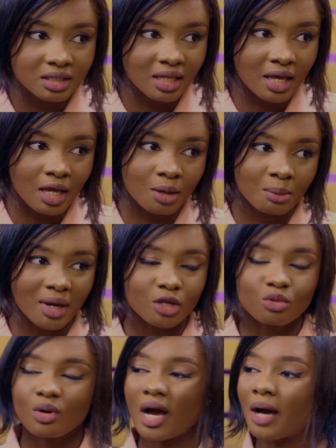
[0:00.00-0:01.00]
them? Are
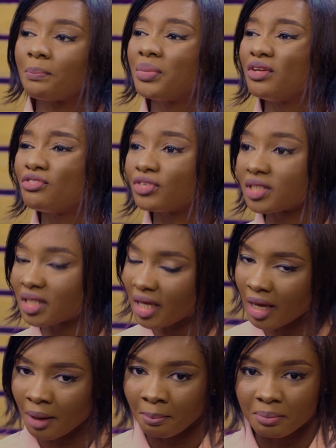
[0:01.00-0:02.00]
you happy for
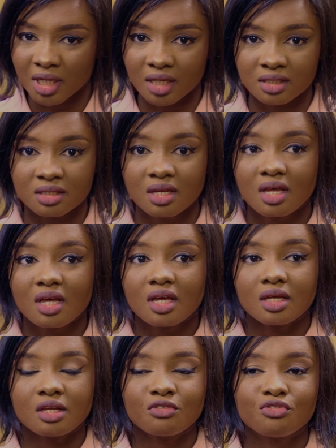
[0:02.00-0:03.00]
them? Because
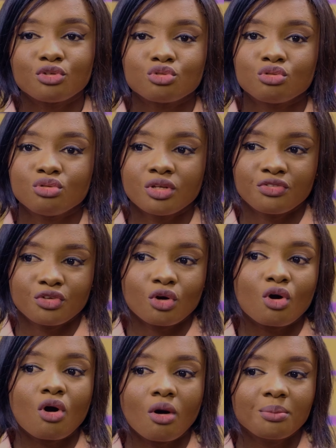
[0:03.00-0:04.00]
if you're
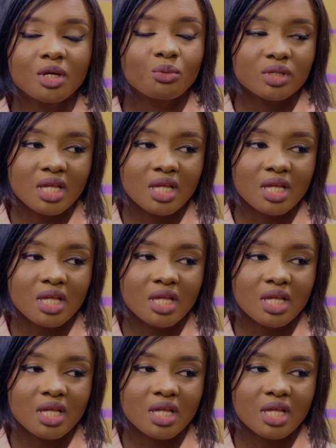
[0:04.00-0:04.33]
coming with